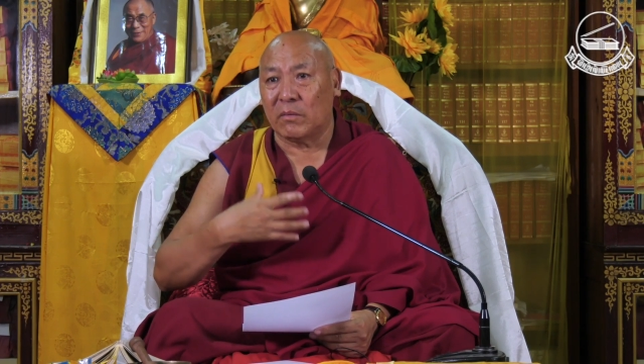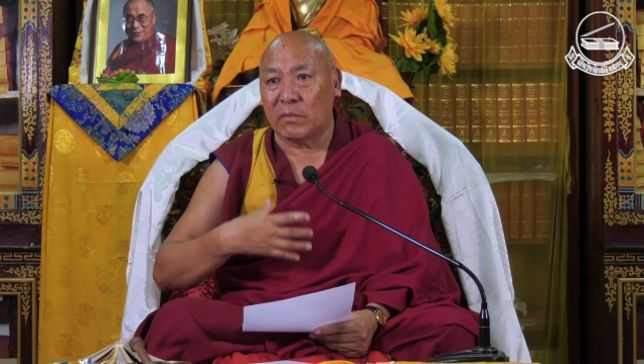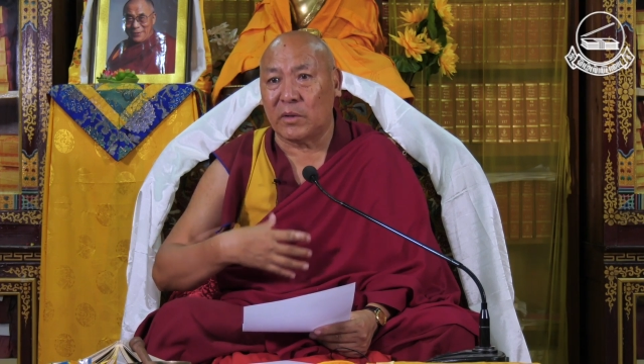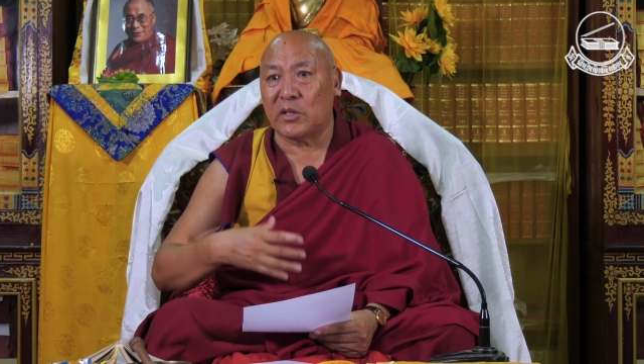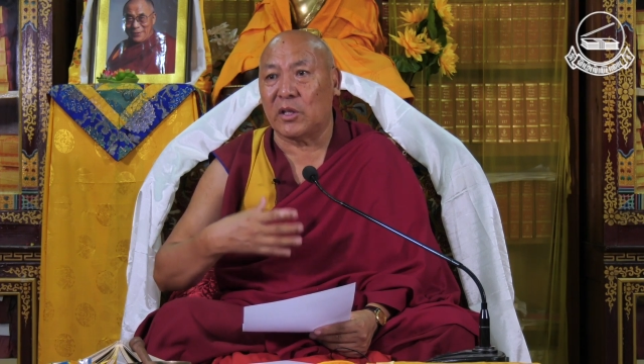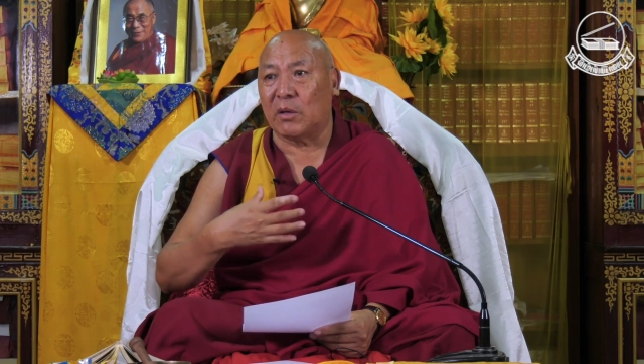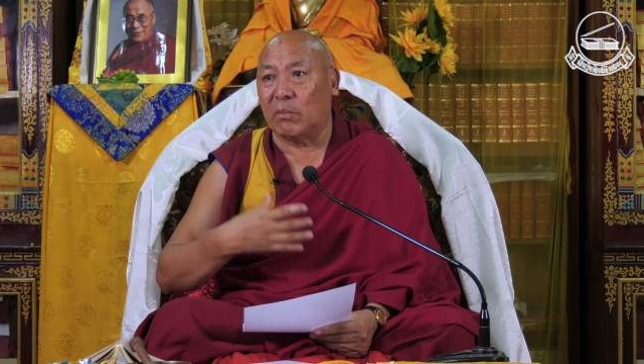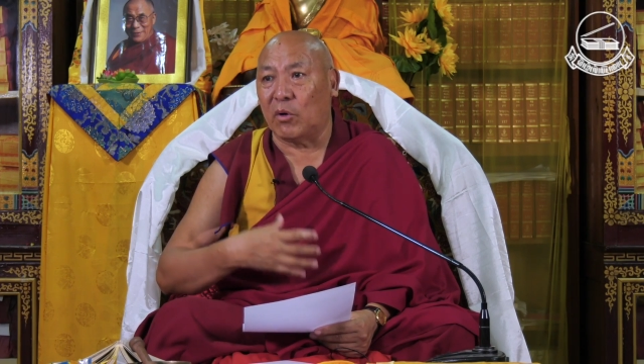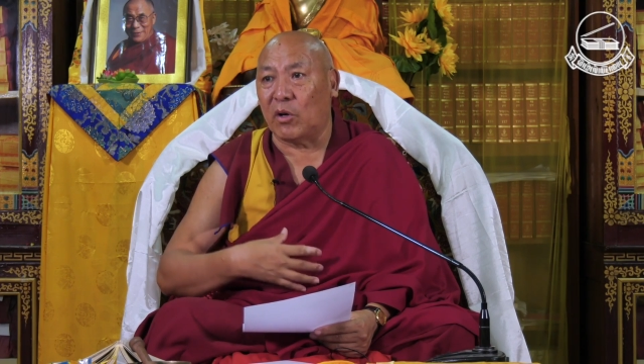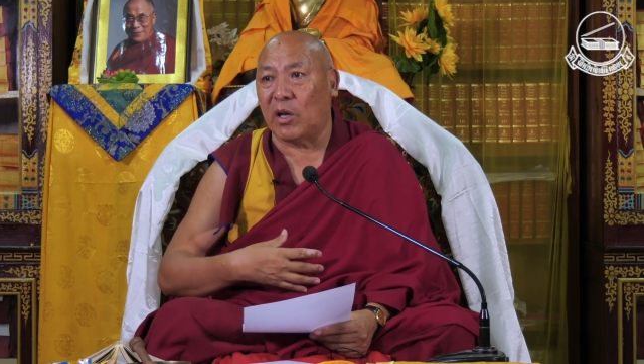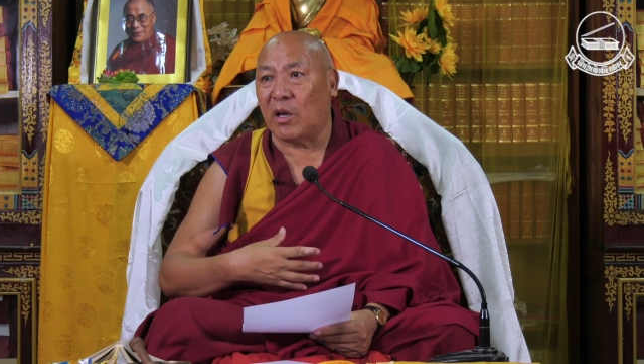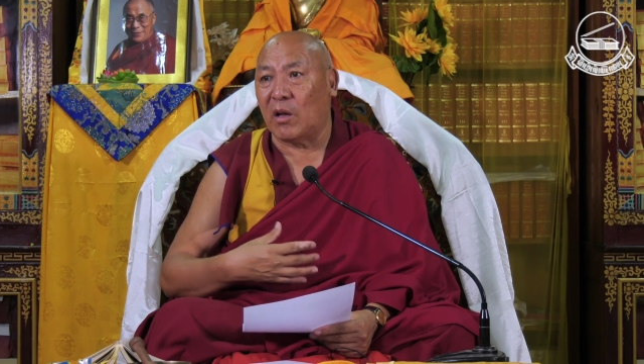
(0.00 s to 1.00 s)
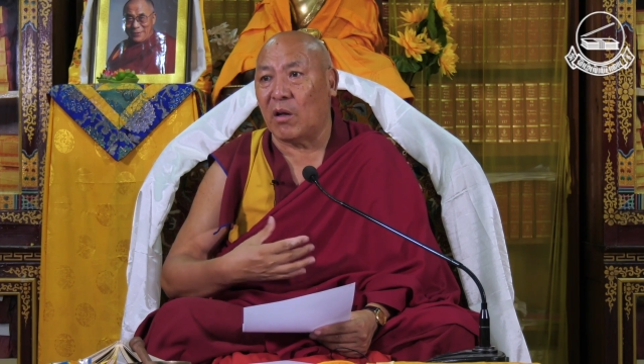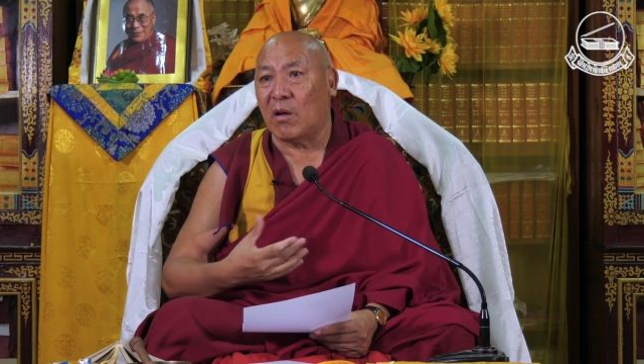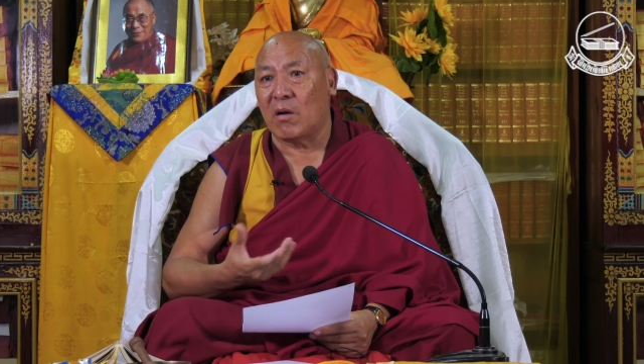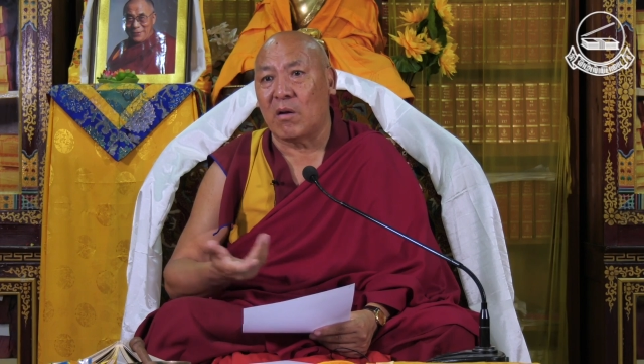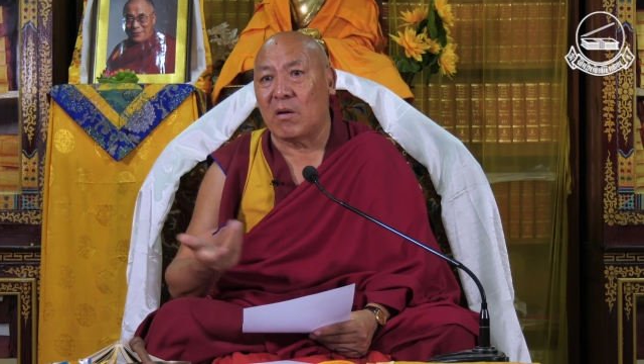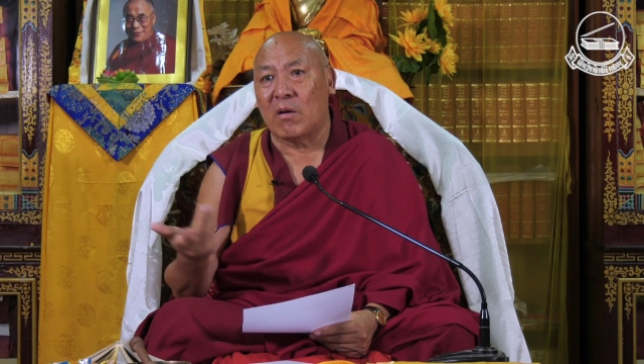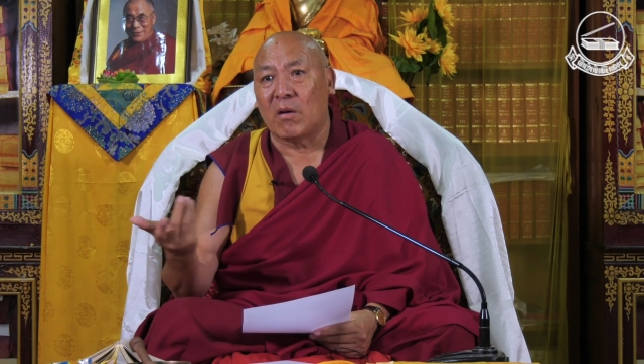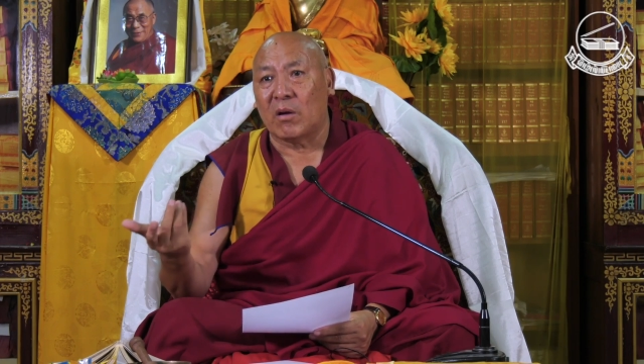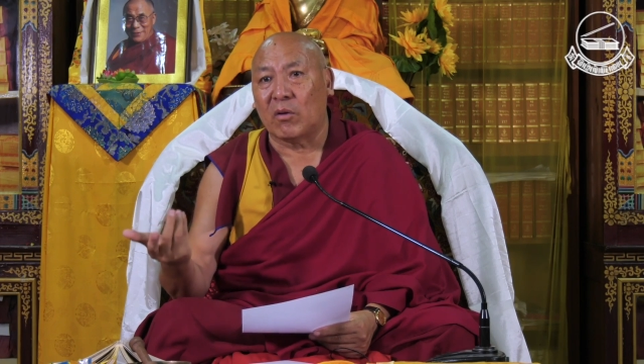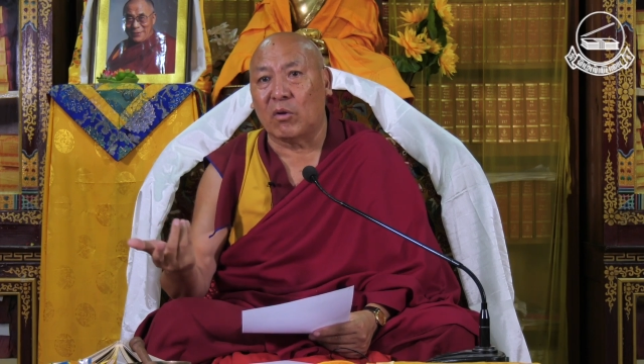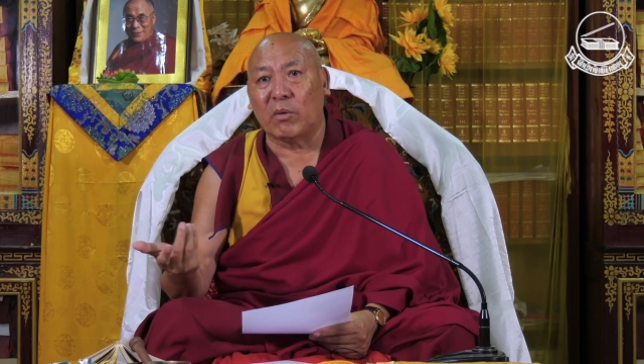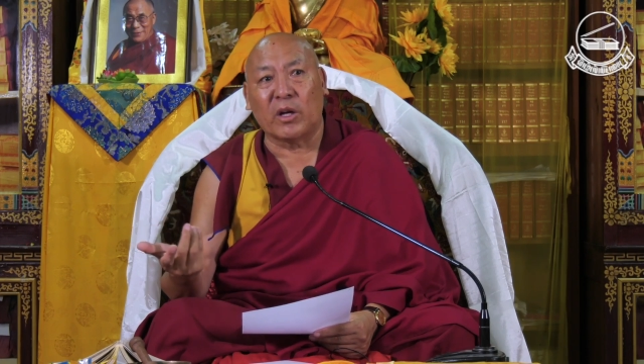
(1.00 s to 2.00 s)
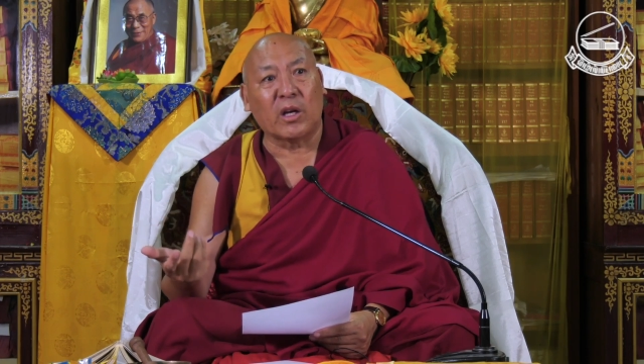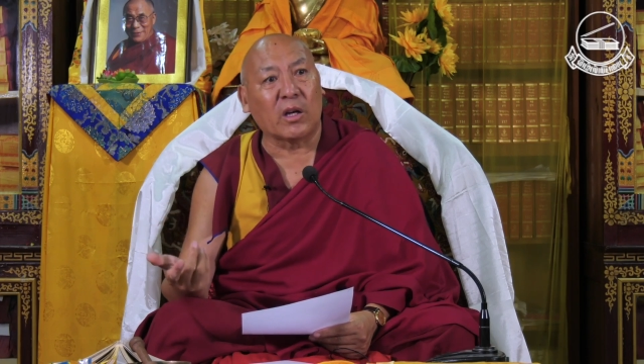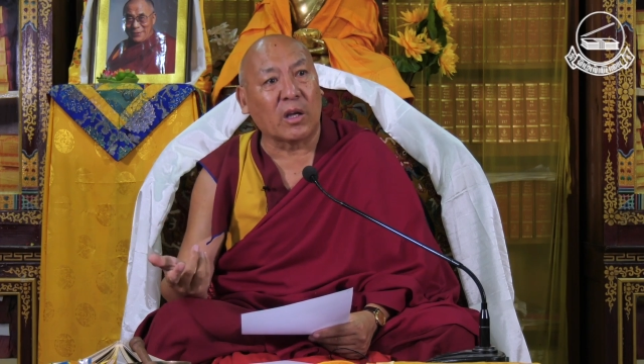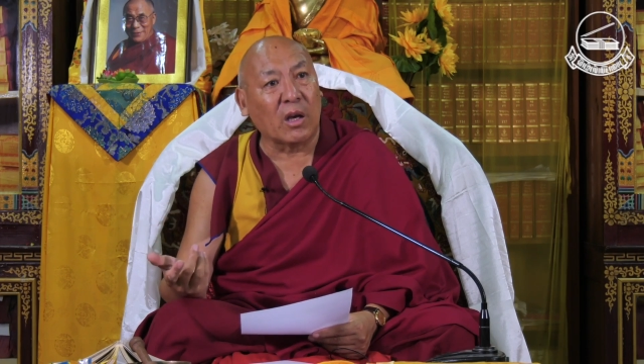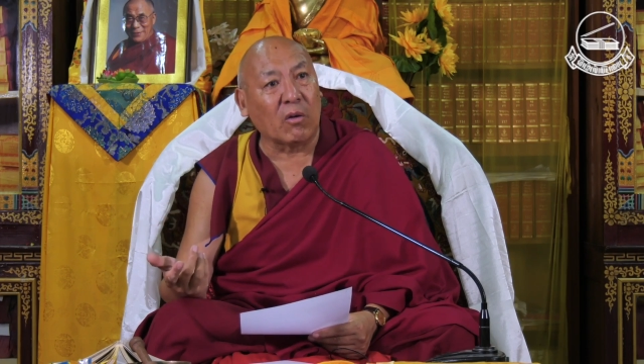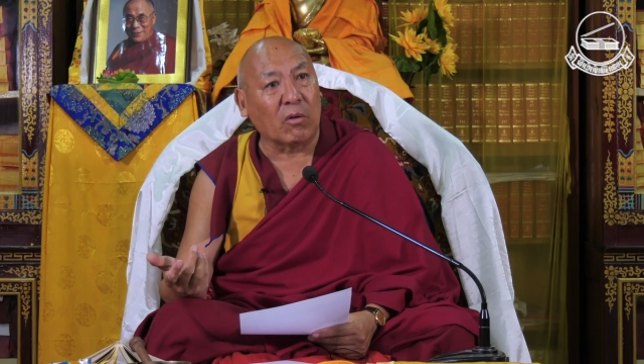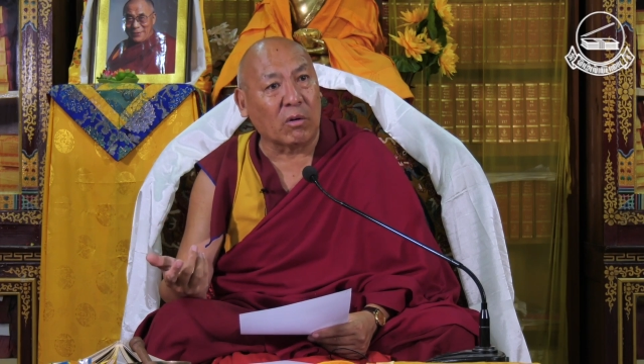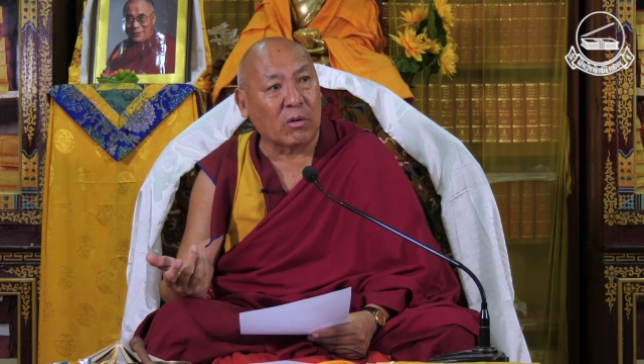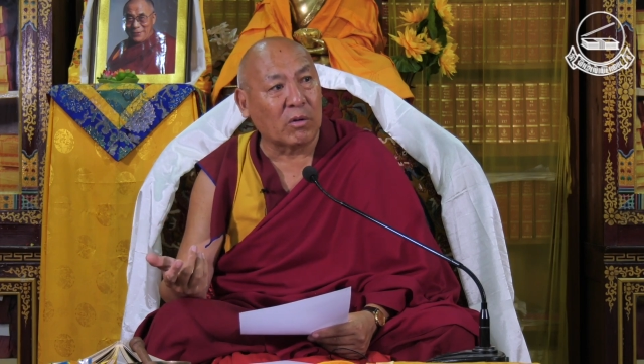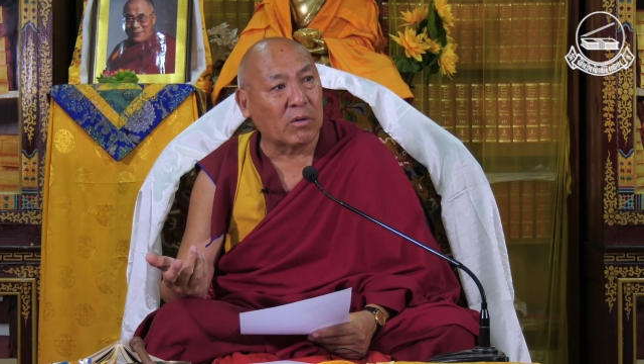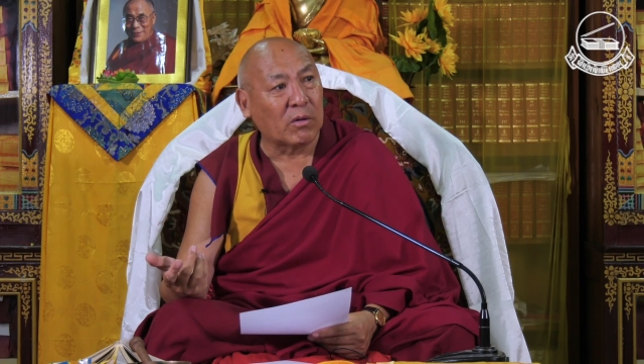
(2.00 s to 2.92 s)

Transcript: physical body, nobody can kill you.